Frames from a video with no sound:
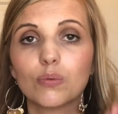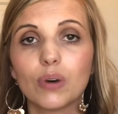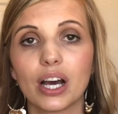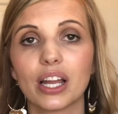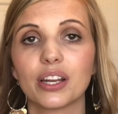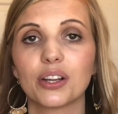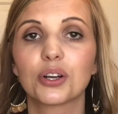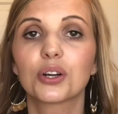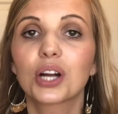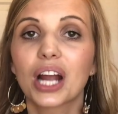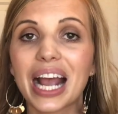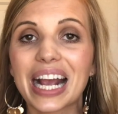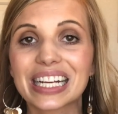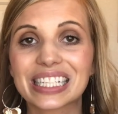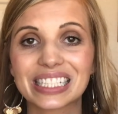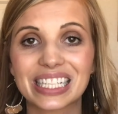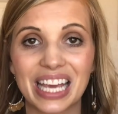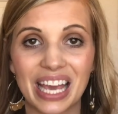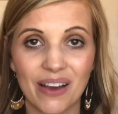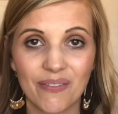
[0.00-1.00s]
1,
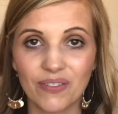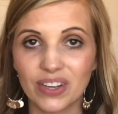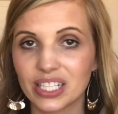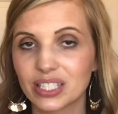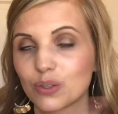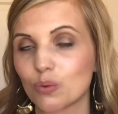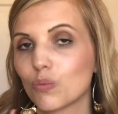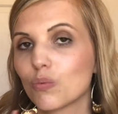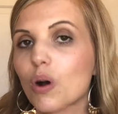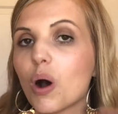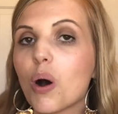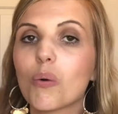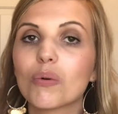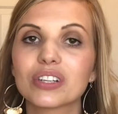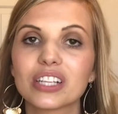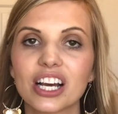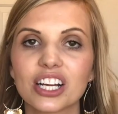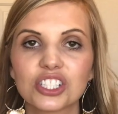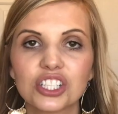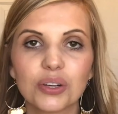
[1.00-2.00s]
cracked canvas. Won't
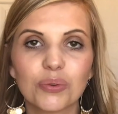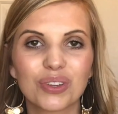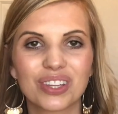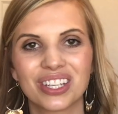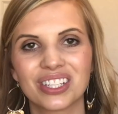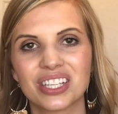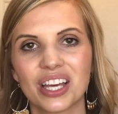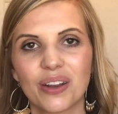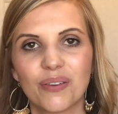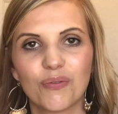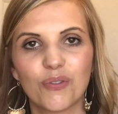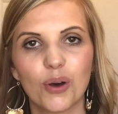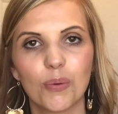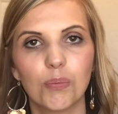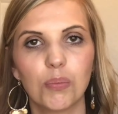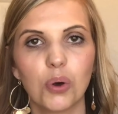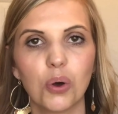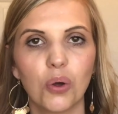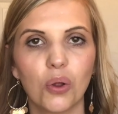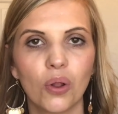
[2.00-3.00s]
touch it with a
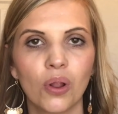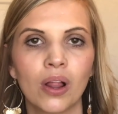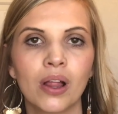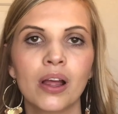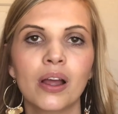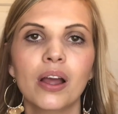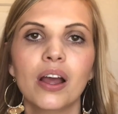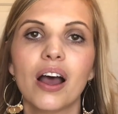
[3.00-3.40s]
10-foot pole.